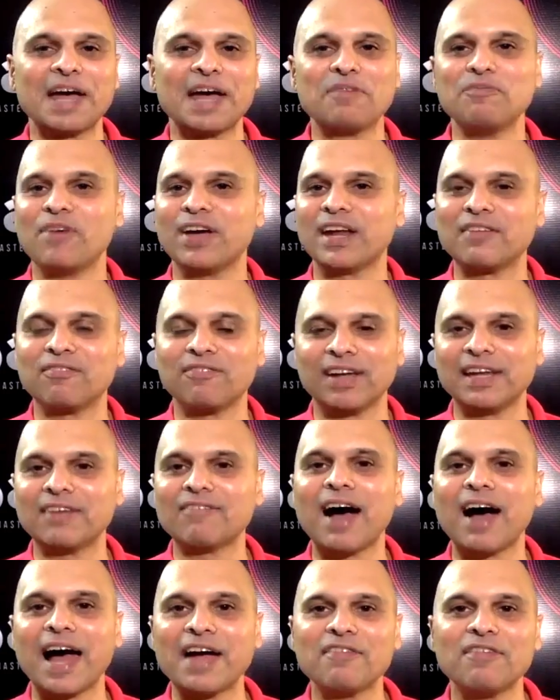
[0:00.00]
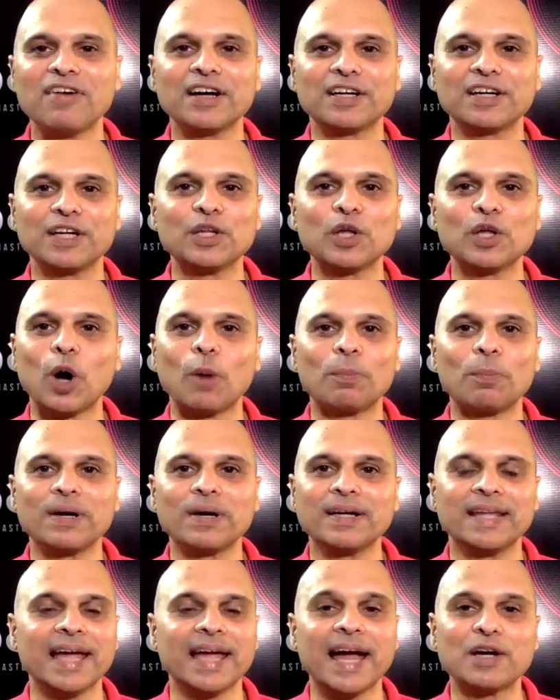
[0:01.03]
And whenever I worked in
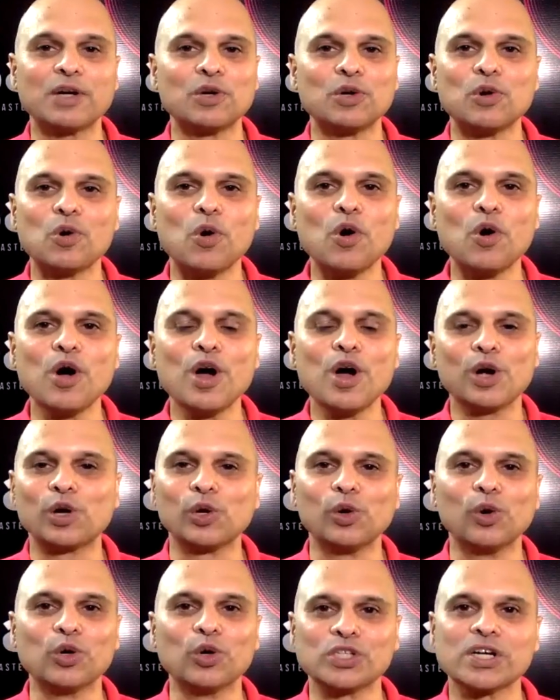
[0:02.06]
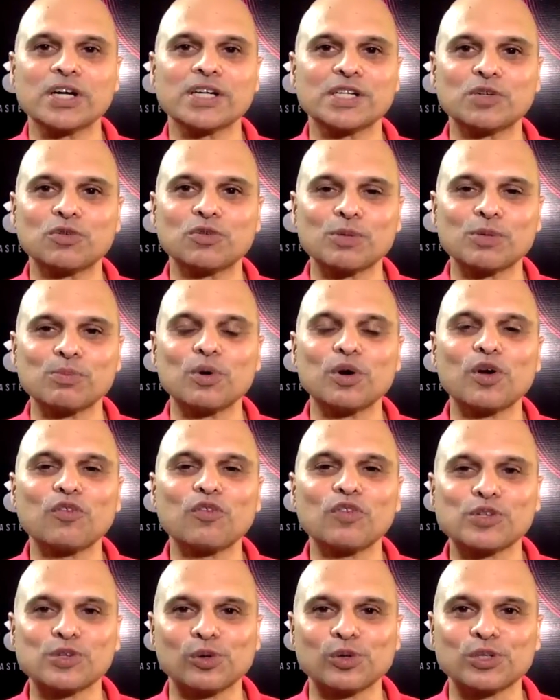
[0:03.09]
corporate, they had no closures. It was more of
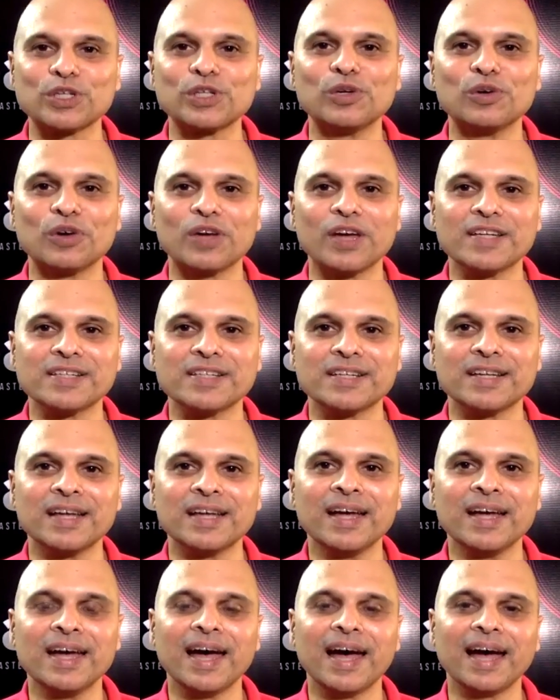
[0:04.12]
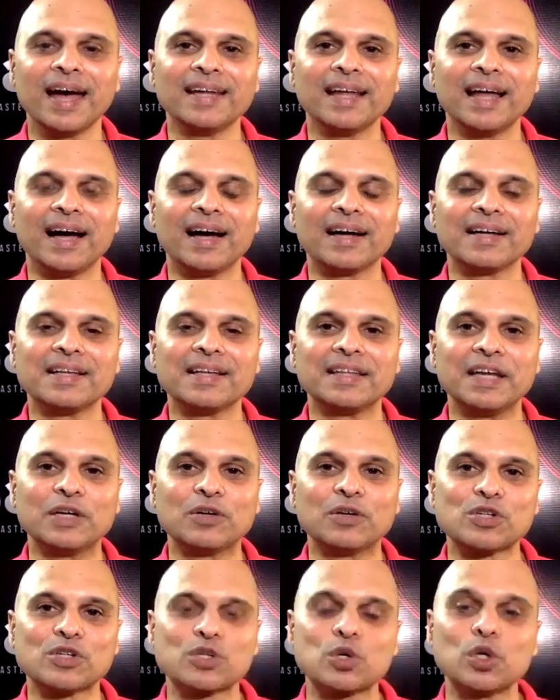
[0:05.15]
a social occasion. And it
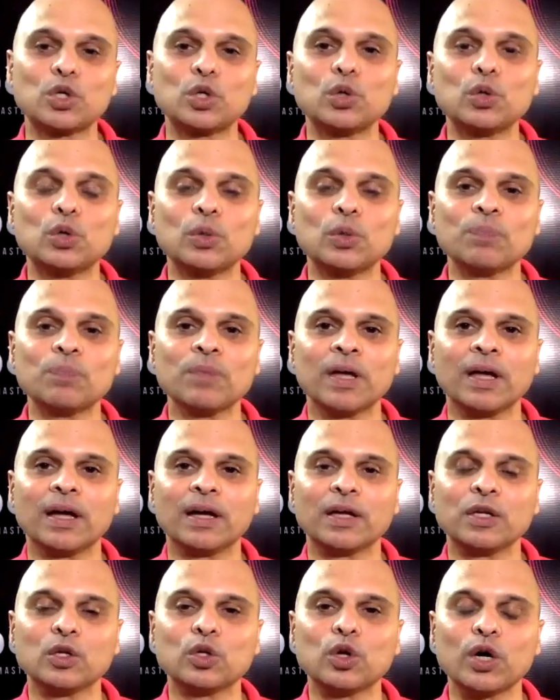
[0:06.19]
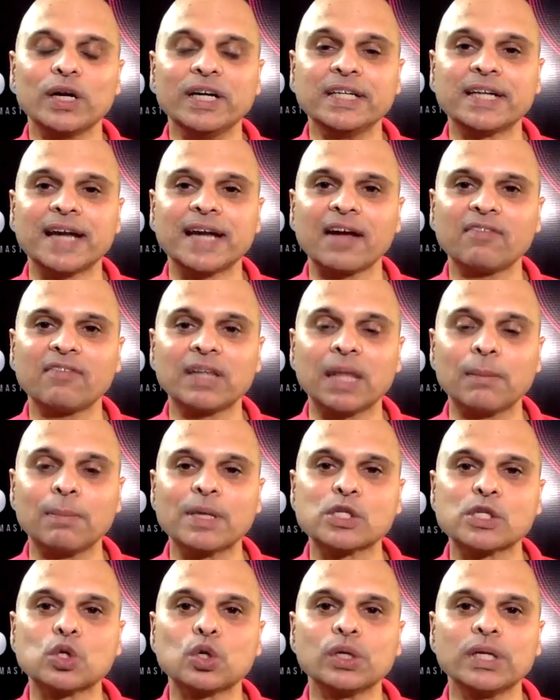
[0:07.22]
was good to, you know, interact with
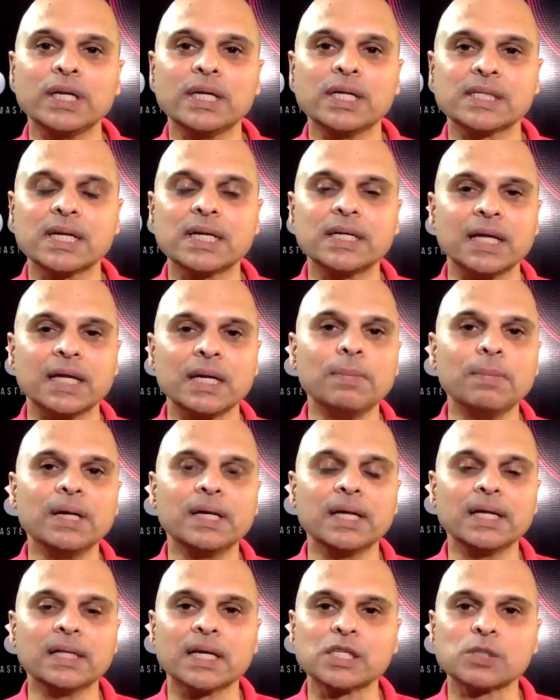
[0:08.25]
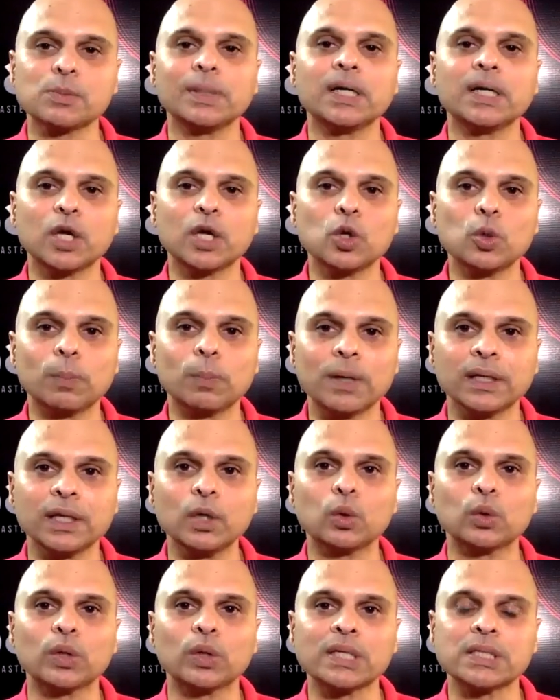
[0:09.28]
MS Dhoni. He said, team meeting 10 minute ke upar
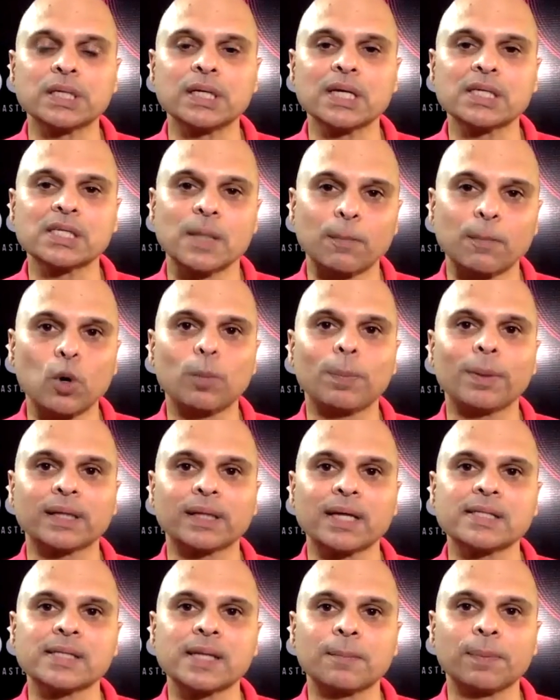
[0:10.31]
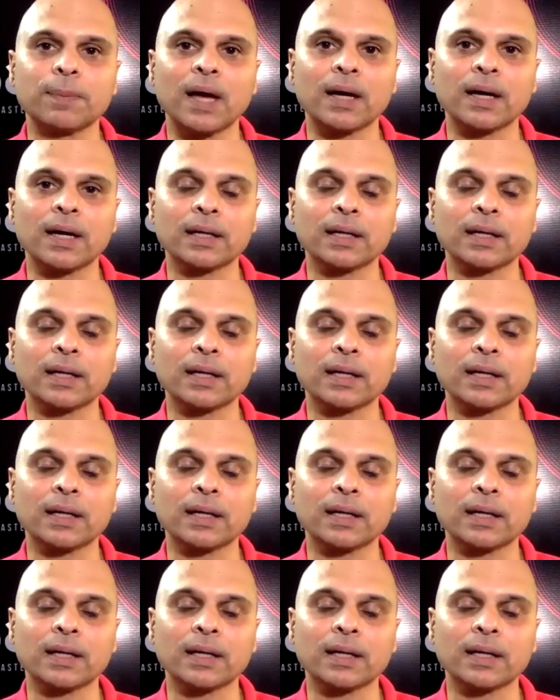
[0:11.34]
nahi hona chahiye. Sabko pata hai sab kya